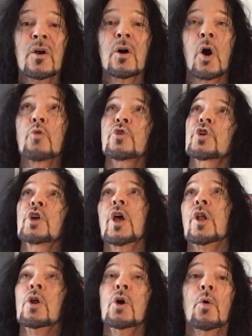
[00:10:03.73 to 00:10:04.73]
Oh
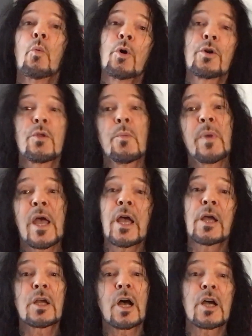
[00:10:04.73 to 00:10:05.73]
shit, one of the
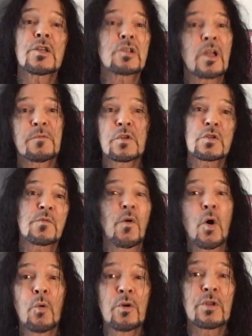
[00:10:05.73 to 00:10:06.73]
band guys left his
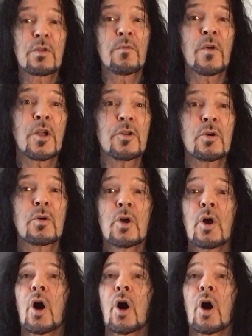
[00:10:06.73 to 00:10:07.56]
phone at the venue.